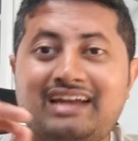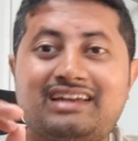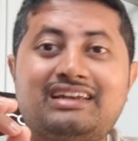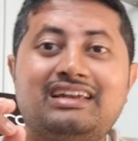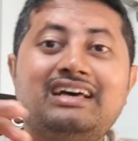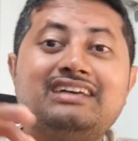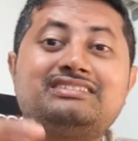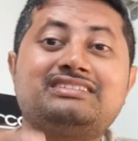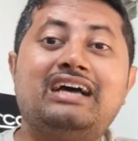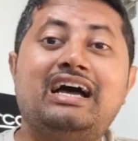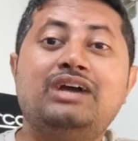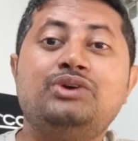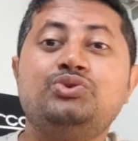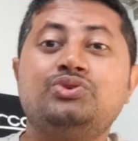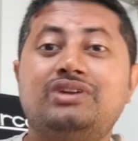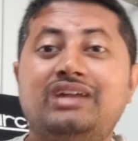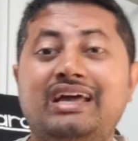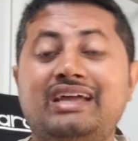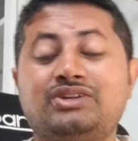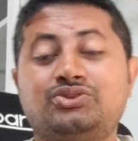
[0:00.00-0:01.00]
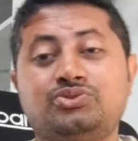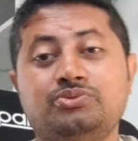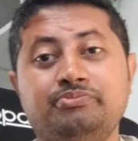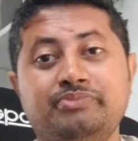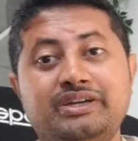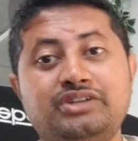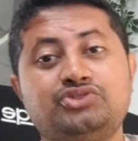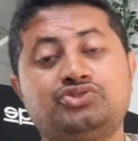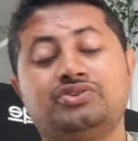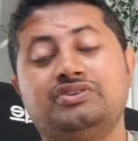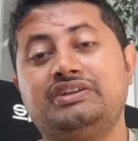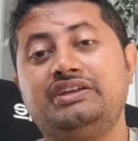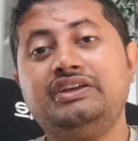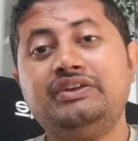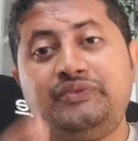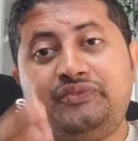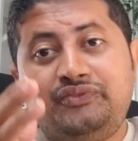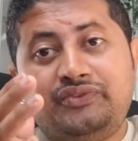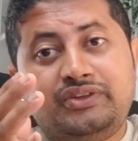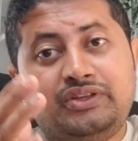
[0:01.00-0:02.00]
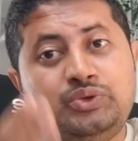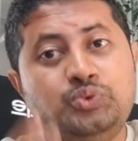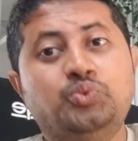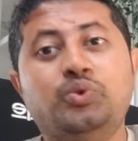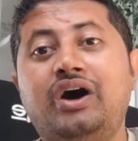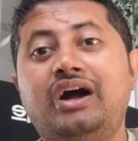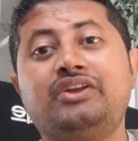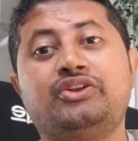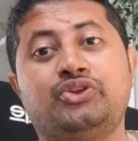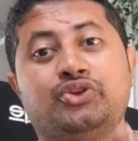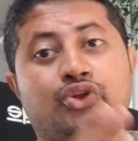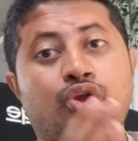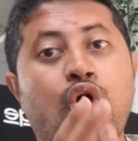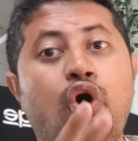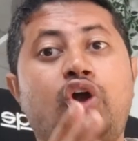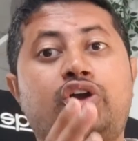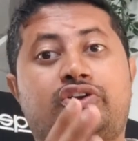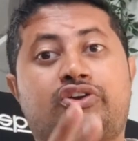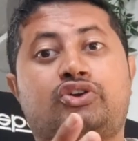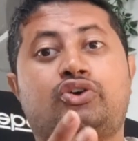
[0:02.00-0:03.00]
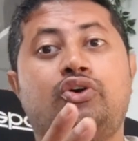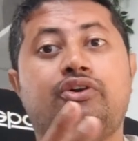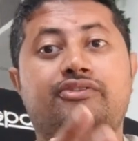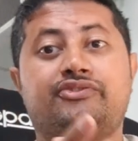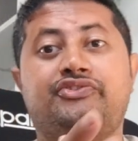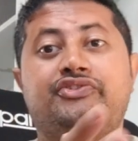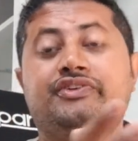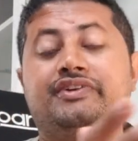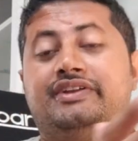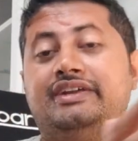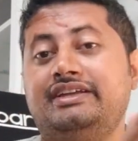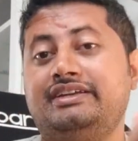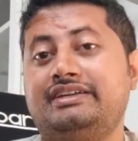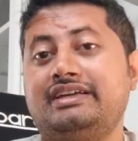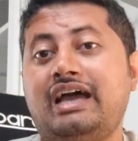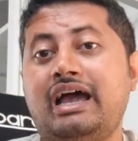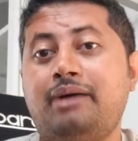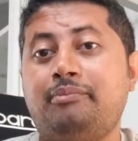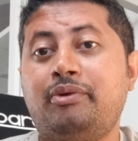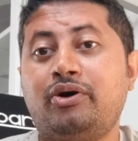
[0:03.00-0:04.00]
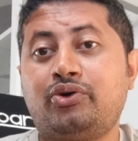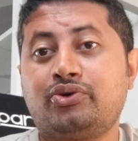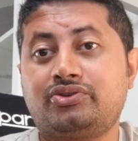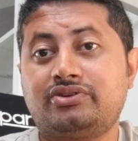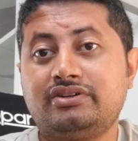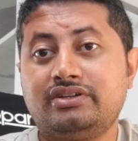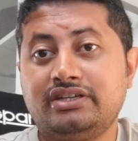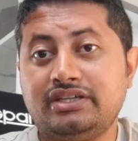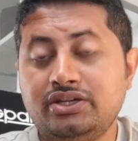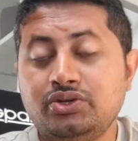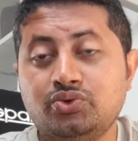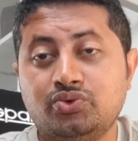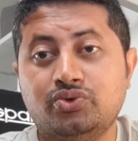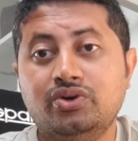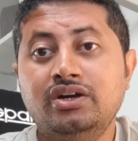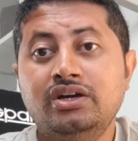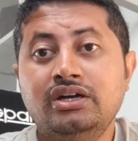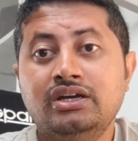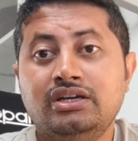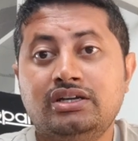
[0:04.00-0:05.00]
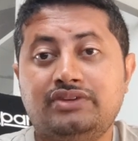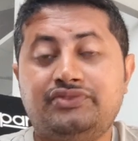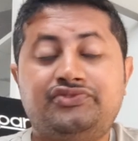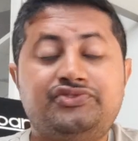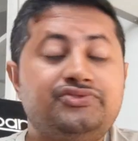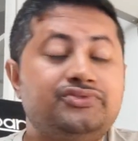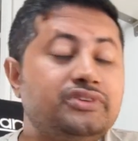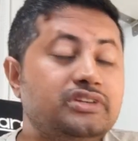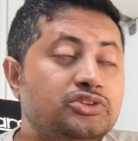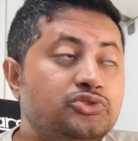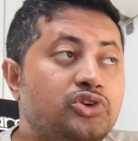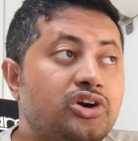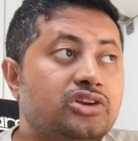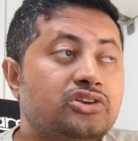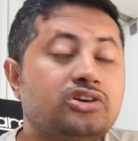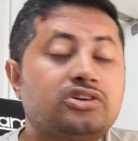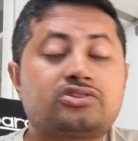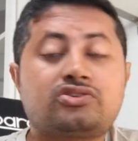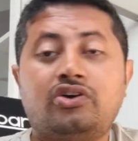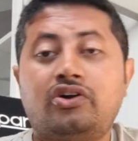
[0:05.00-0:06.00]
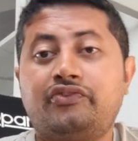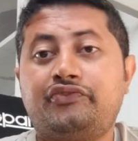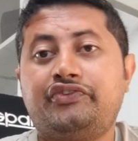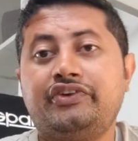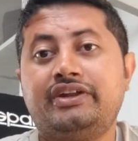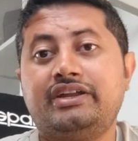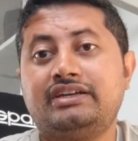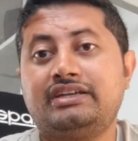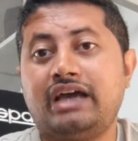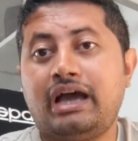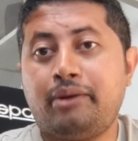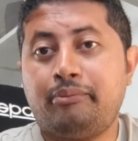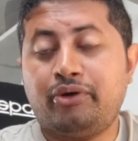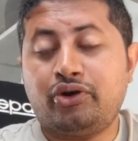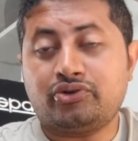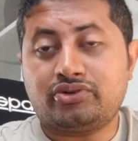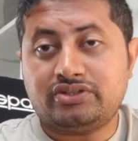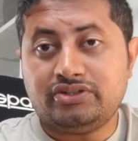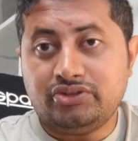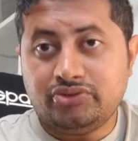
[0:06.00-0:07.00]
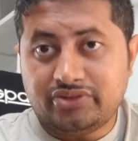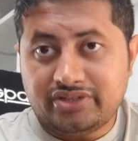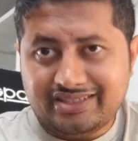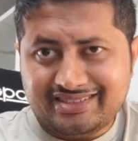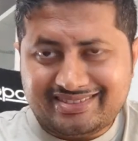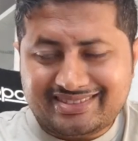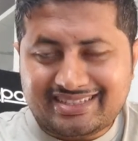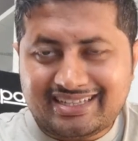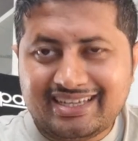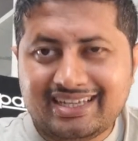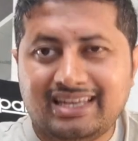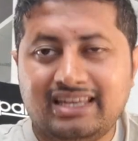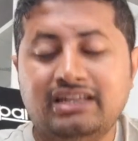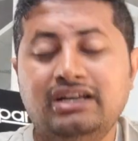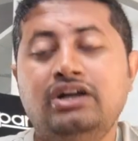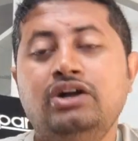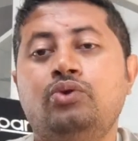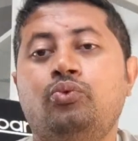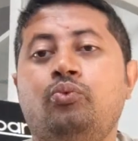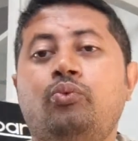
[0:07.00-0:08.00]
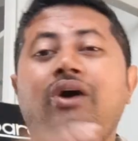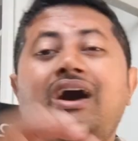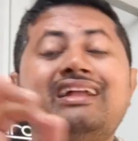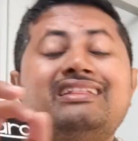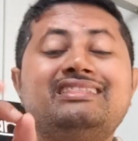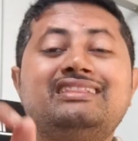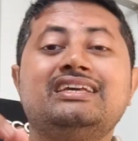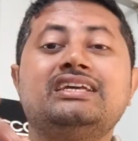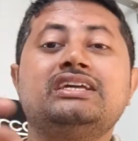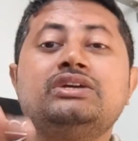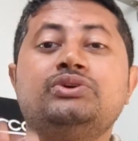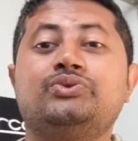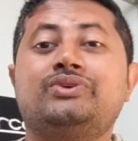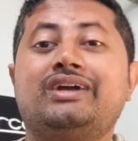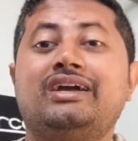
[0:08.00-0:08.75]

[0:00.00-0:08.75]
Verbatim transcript: at last, I would like to mention if you are not confident about you, if you are not confident about your skill, one thing